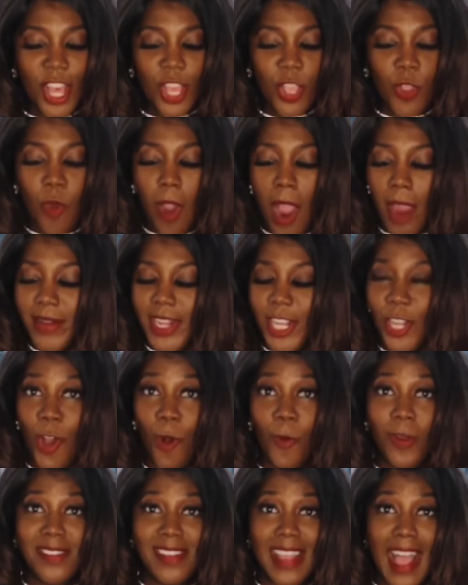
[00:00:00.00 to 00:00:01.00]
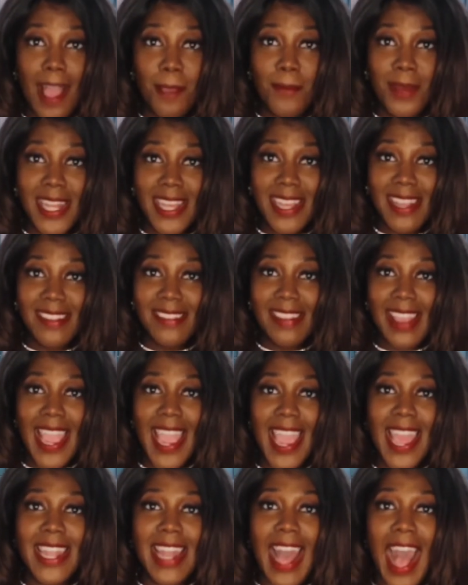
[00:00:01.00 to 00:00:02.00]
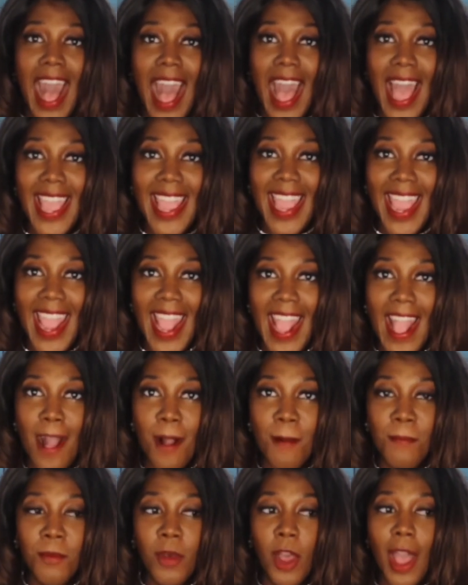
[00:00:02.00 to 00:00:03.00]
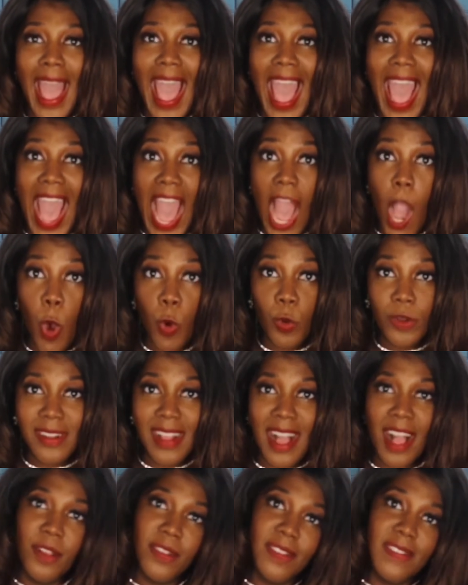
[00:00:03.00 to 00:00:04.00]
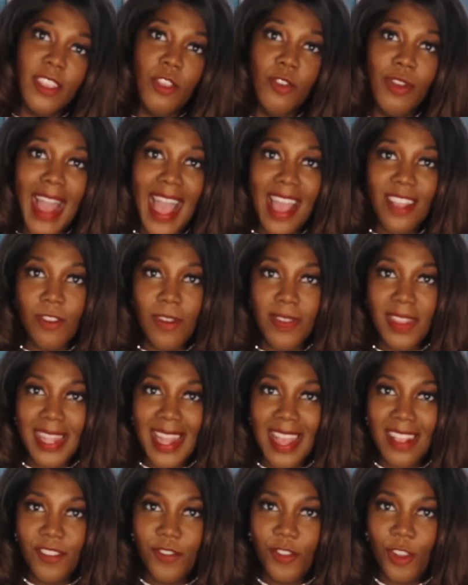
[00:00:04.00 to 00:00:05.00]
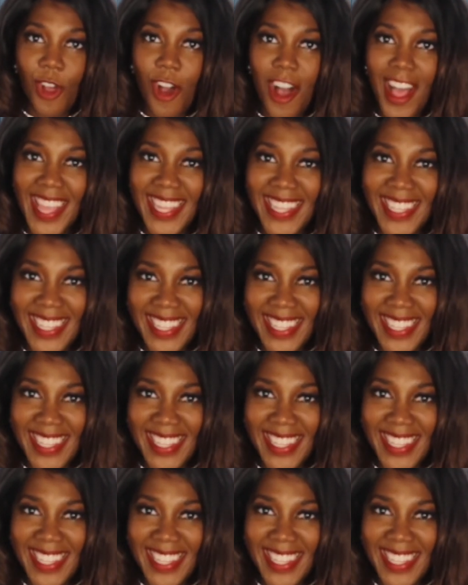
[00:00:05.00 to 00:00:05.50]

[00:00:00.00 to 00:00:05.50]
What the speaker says: You already know what time it is, and I am out. I'll see you guys on the next vlog.